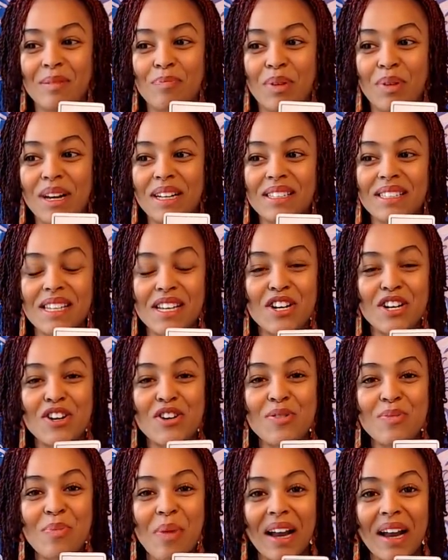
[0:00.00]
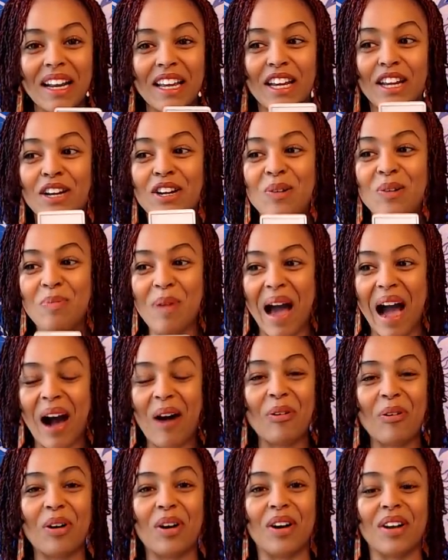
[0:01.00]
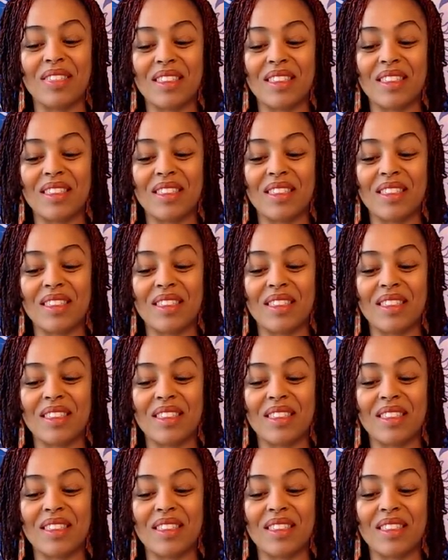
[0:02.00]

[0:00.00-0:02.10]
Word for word: brings in new money, new power.